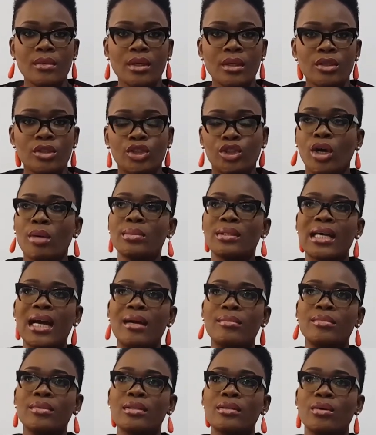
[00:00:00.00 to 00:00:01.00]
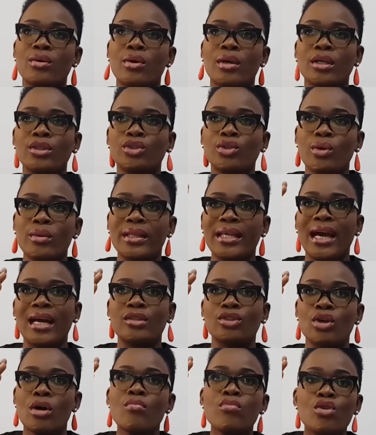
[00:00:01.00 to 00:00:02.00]
Sometimes, so there are
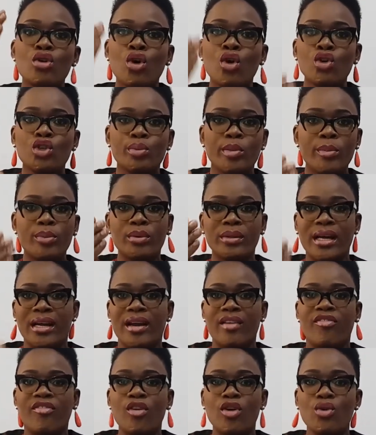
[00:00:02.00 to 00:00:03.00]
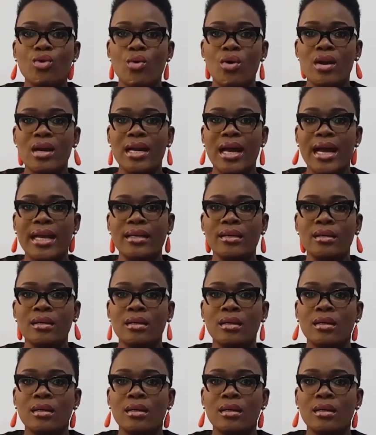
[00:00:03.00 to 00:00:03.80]
some good people that I follow online.